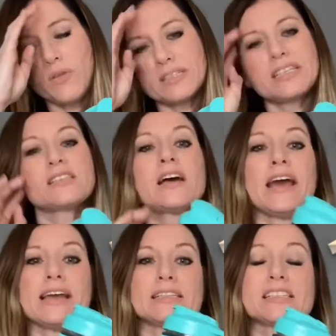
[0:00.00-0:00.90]
is
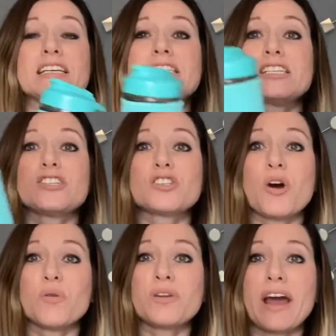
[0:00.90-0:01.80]
nice. This is
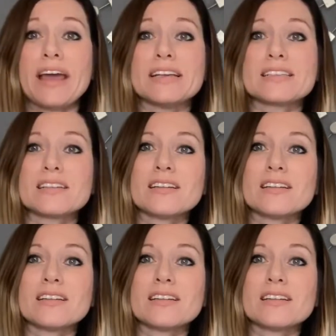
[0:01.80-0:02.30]
so nice.